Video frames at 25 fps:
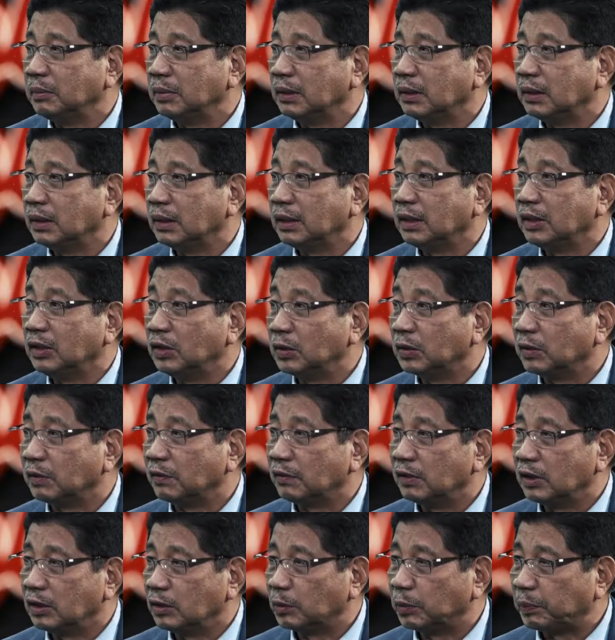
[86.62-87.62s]
to be
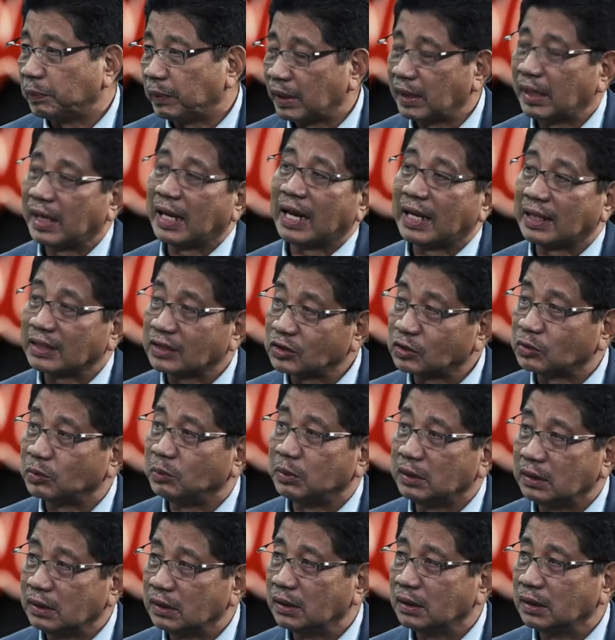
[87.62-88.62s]
your your parent has to
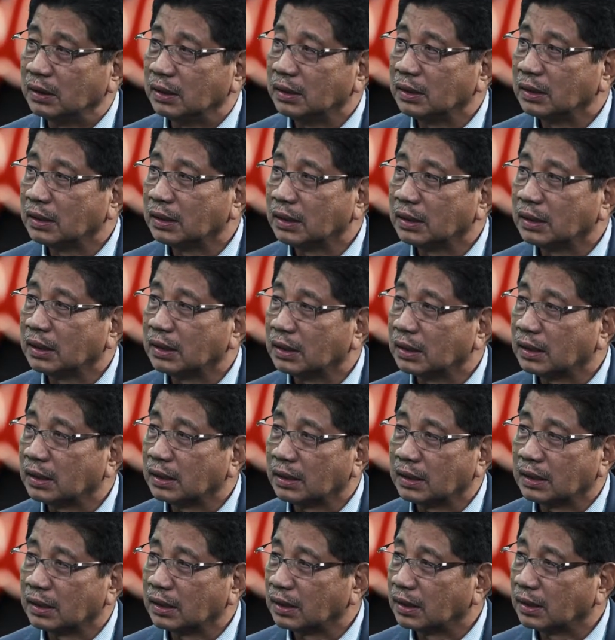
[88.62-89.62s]
be
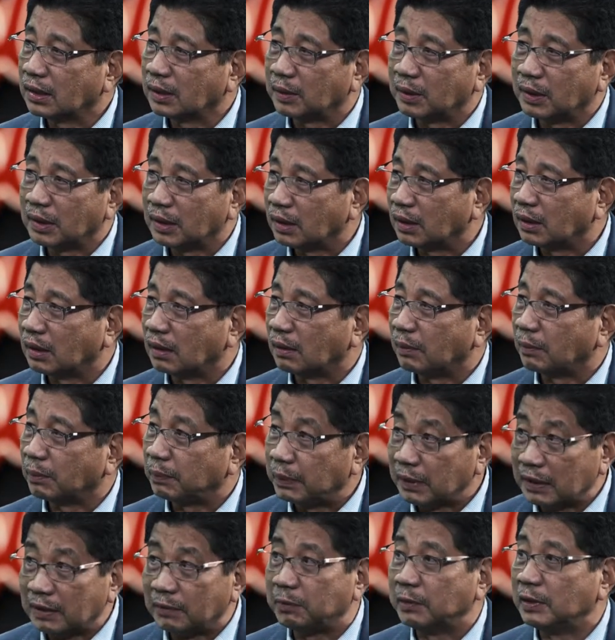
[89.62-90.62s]
mm-hmm. uh,
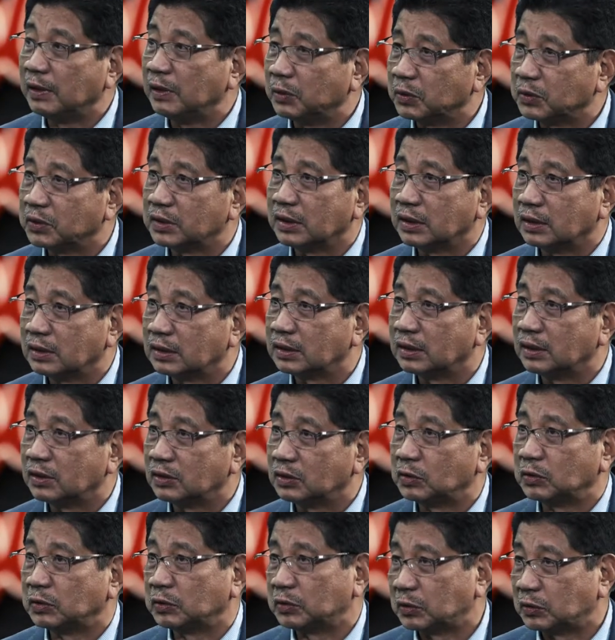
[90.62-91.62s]
Filipino
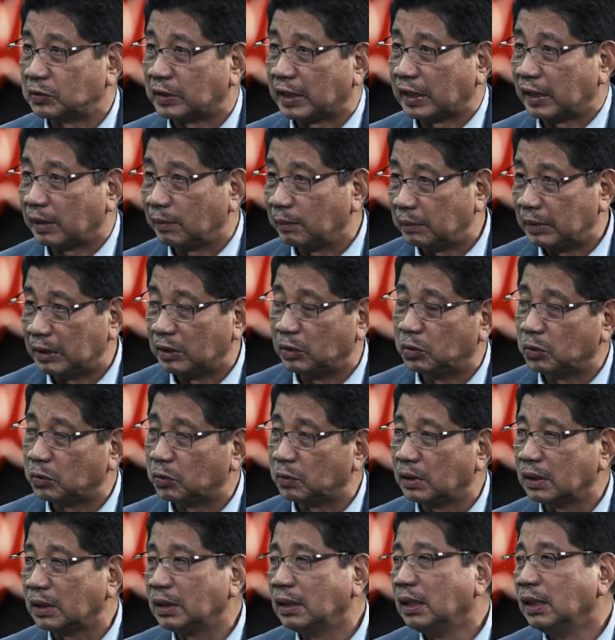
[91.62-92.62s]
citizens too, so they can be
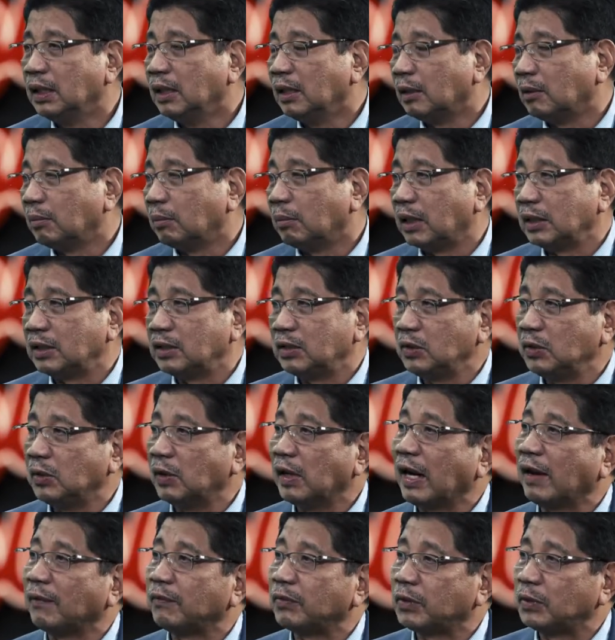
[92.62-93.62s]
dual. Yeah. But you
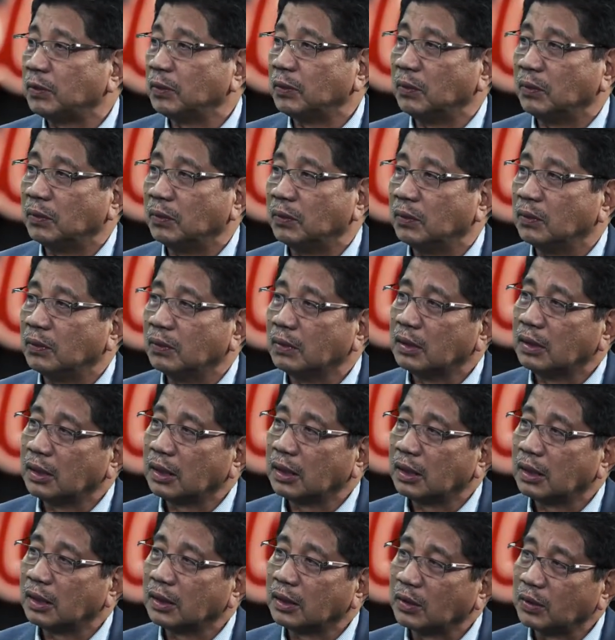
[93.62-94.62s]
have to
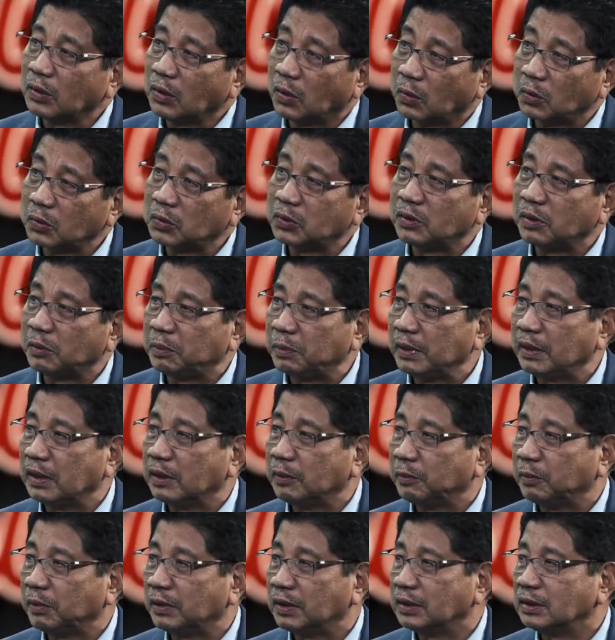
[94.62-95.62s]
go to the
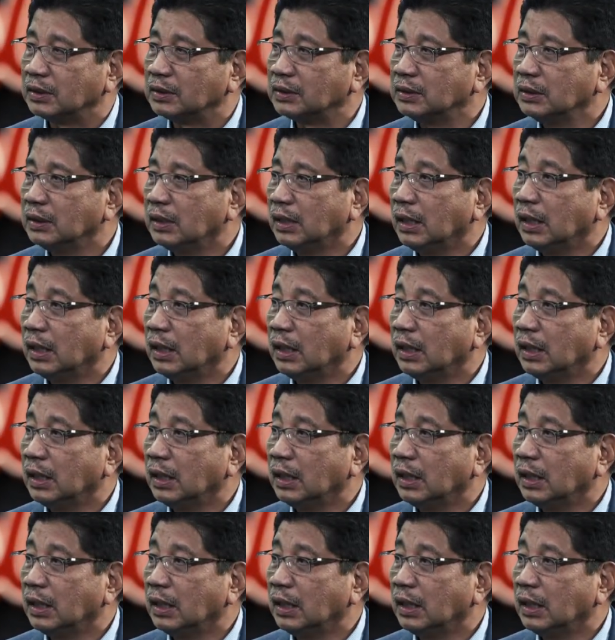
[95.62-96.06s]
Philippines.